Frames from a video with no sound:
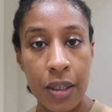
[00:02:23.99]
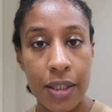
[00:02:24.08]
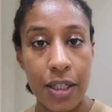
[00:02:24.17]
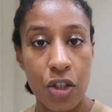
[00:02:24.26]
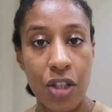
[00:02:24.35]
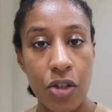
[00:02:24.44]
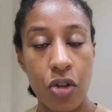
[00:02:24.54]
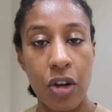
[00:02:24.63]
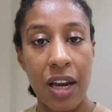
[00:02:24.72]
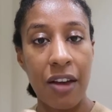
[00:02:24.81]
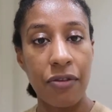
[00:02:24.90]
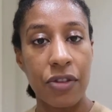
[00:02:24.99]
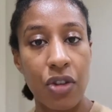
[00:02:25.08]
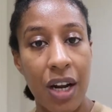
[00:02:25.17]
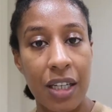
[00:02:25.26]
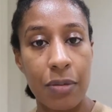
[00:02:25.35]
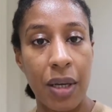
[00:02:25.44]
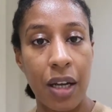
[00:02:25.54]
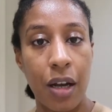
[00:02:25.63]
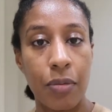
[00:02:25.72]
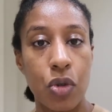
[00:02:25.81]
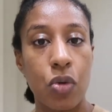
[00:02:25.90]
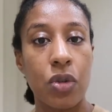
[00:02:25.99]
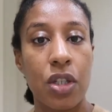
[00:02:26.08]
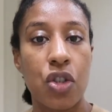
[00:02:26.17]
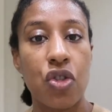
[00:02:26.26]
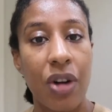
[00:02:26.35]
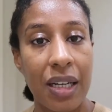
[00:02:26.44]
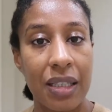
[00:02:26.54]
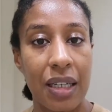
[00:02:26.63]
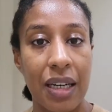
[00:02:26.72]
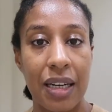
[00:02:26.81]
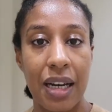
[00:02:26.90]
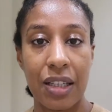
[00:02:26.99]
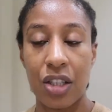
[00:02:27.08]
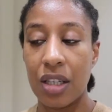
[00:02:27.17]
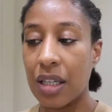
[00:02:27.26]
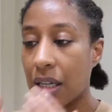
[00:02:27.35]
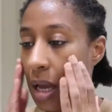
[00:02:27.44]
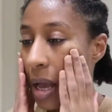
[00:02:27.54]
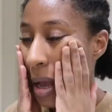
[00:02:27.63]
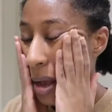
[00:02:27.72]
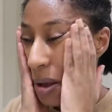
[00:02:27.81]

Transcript: such that the laugh tracks become too distracting, and actually